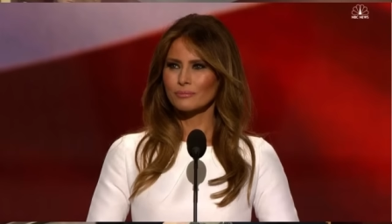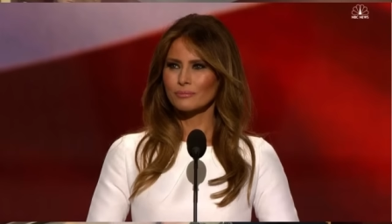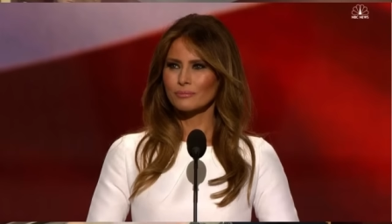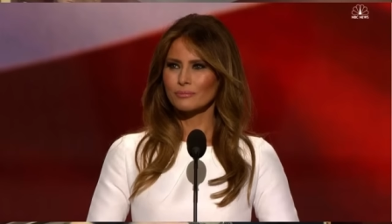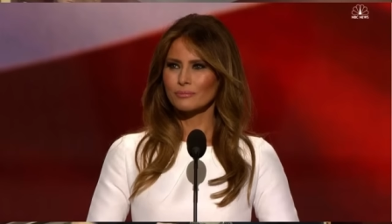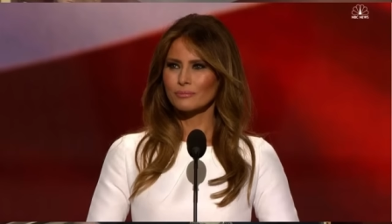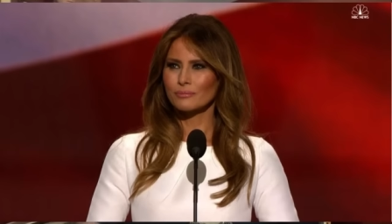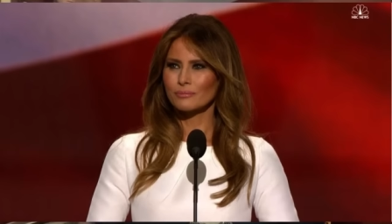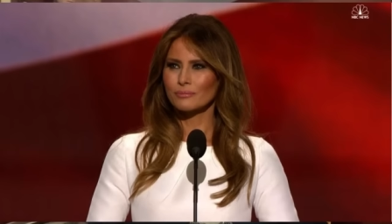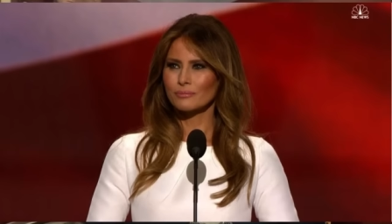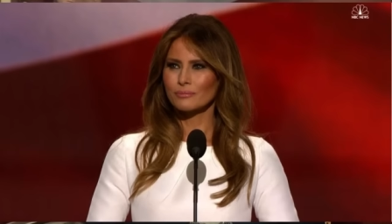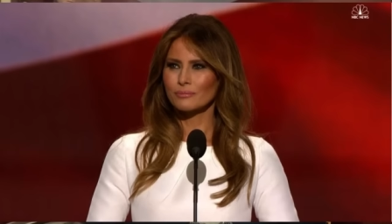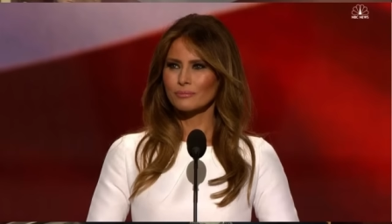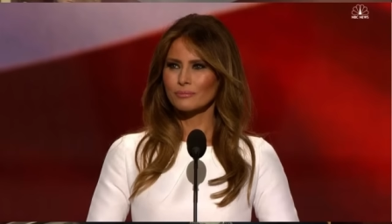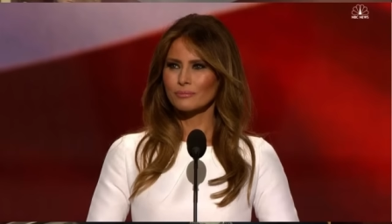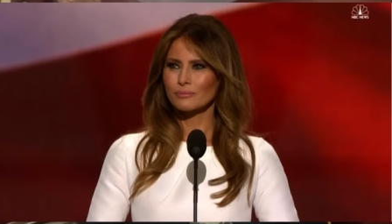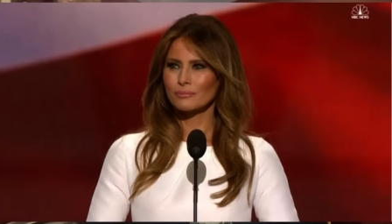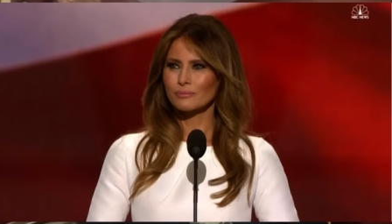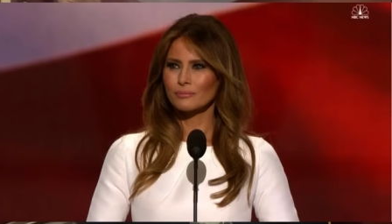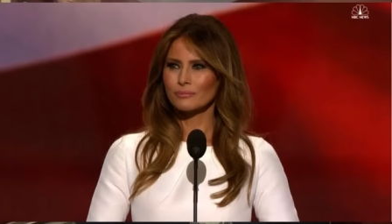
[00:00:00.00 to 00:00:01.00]
and saying
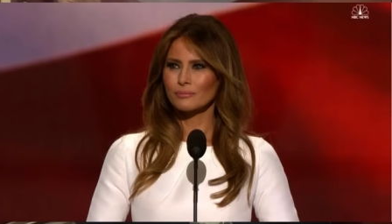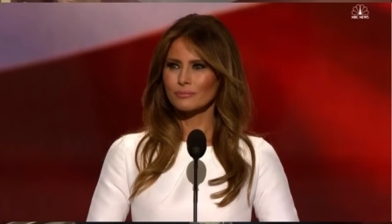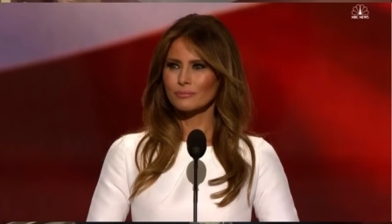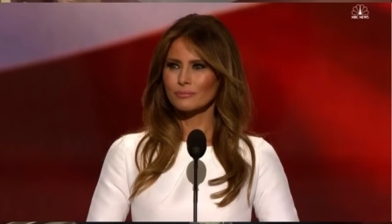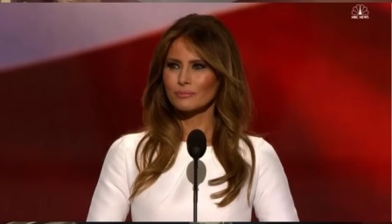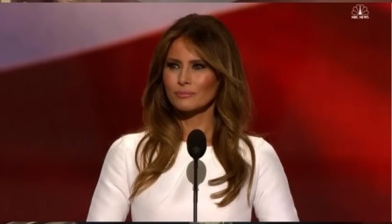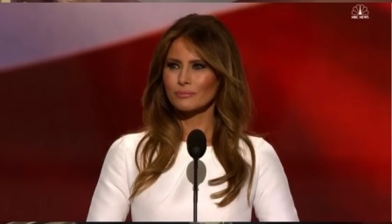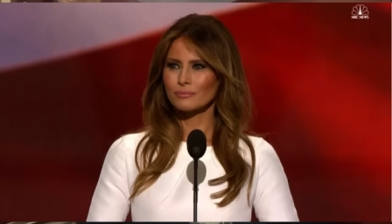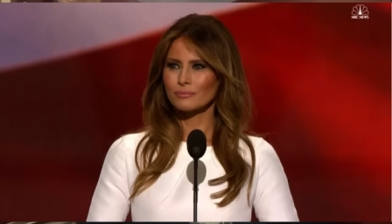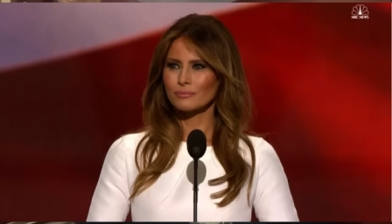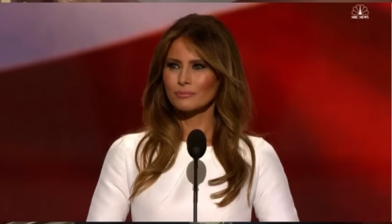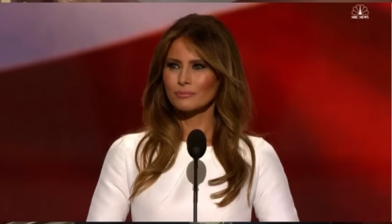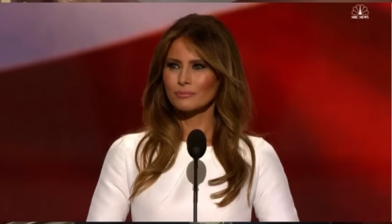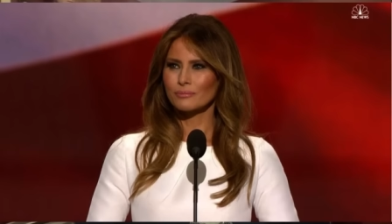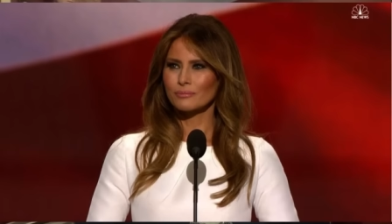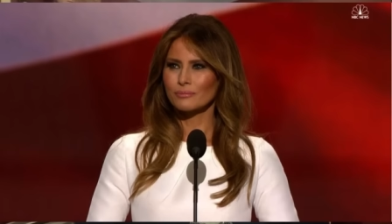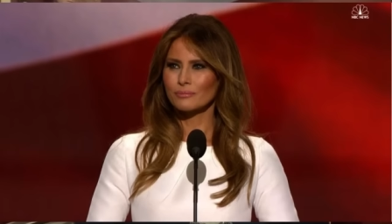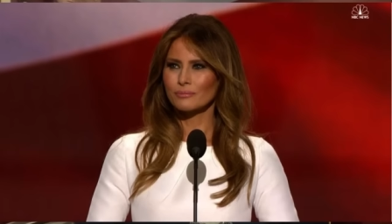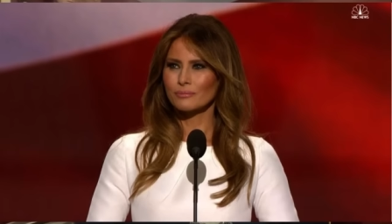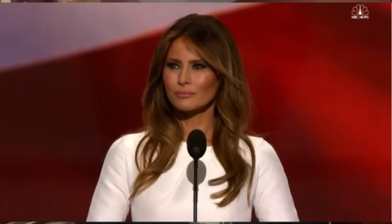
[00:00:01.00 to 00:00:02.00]
that plagiarists
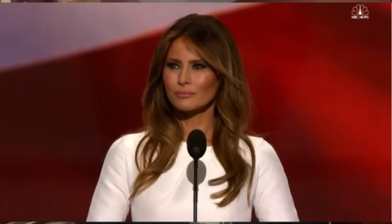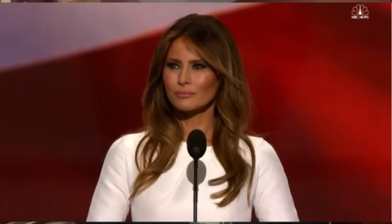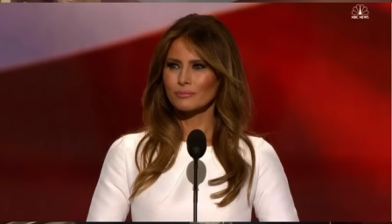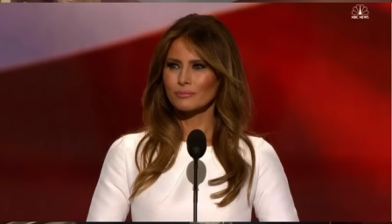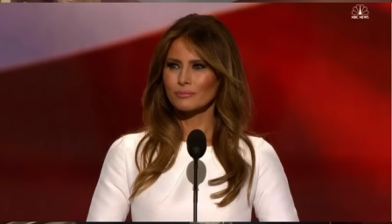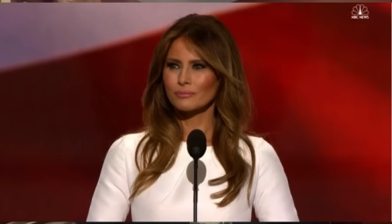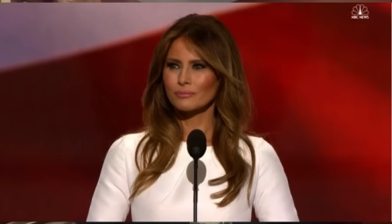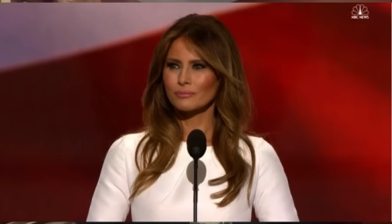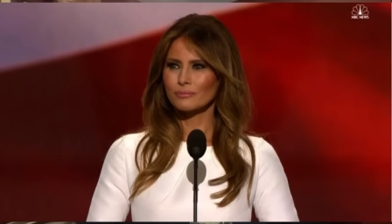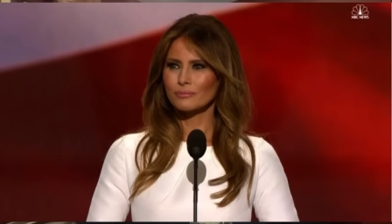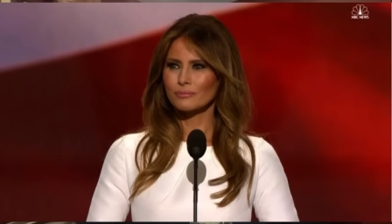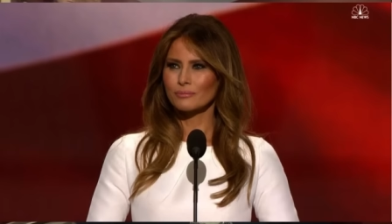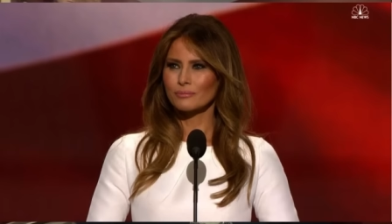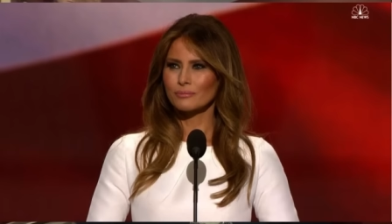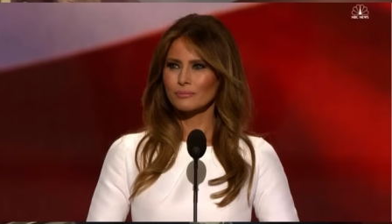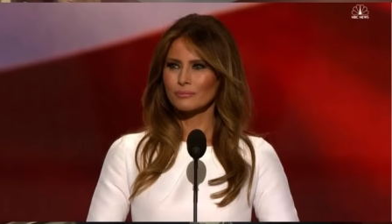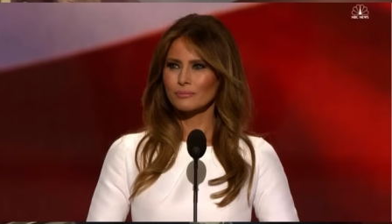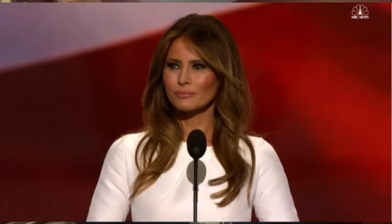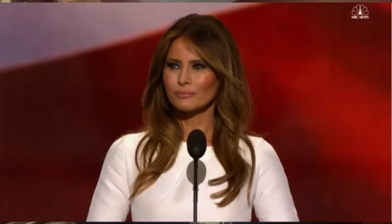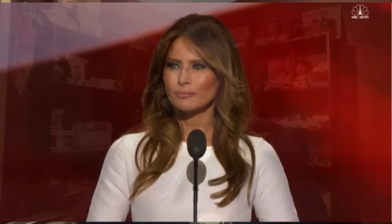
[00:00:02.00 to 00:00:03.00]
actively target
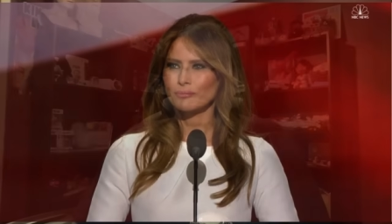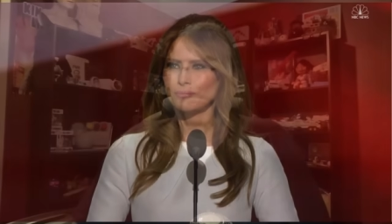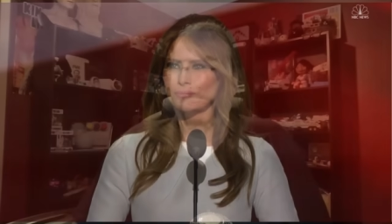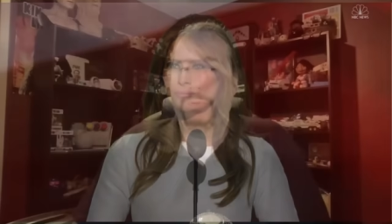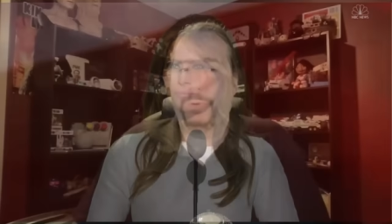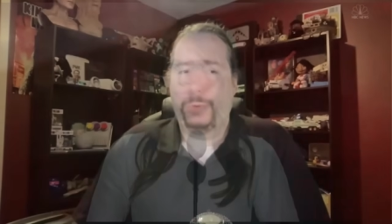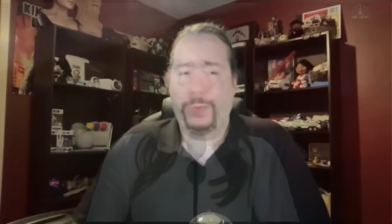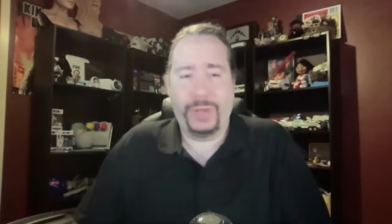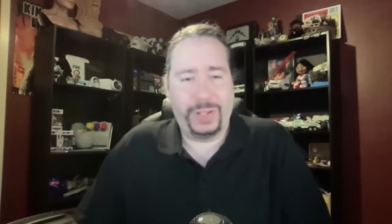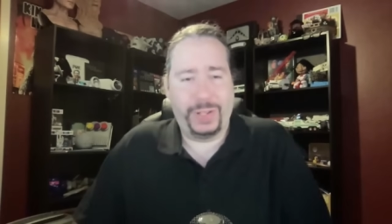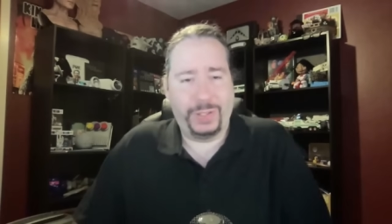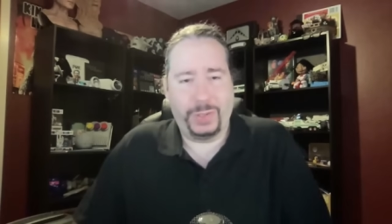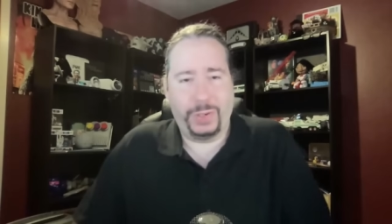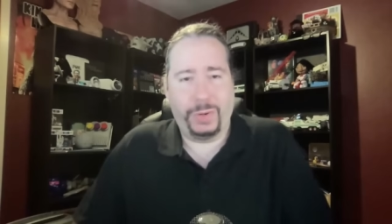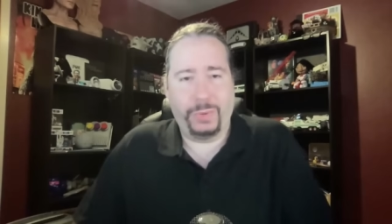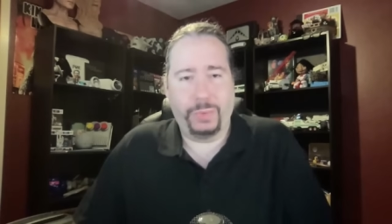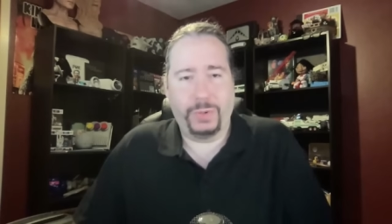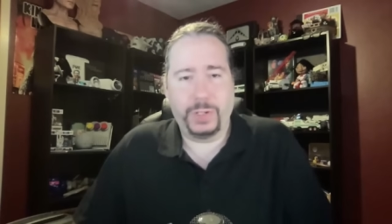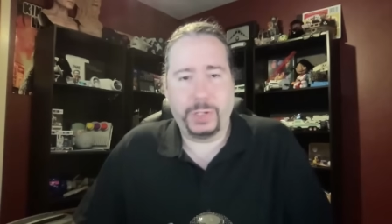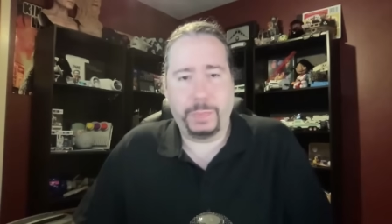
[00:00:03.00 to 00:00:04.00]
people they
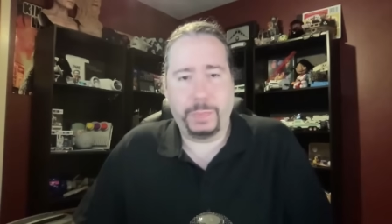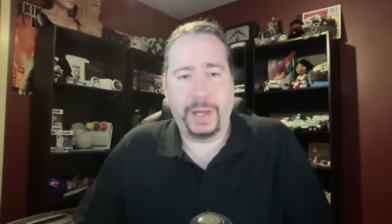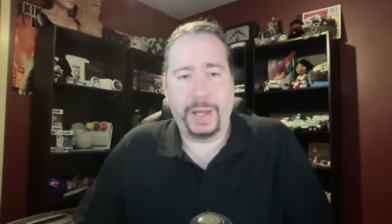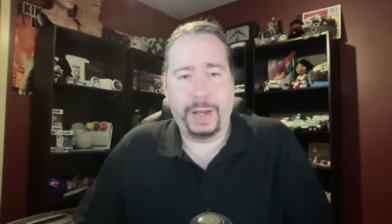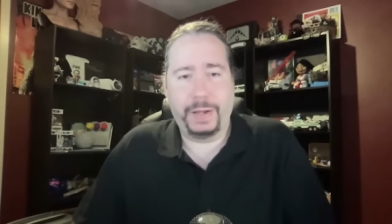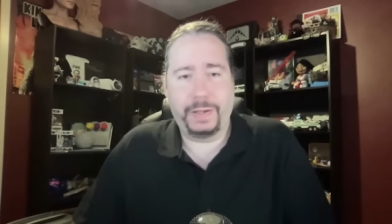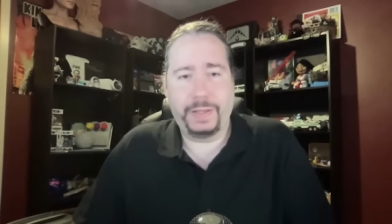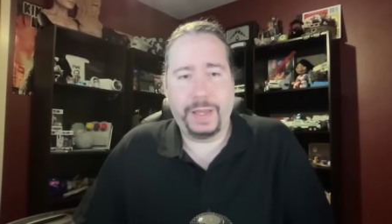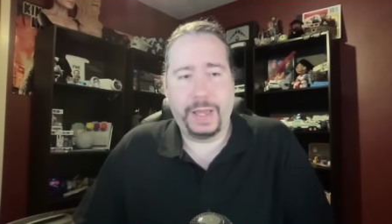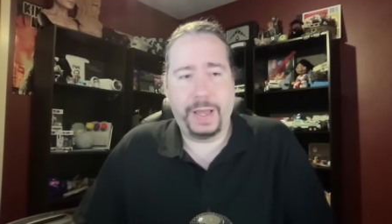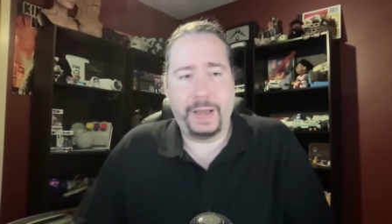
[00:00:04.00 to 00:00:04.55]
don't respect.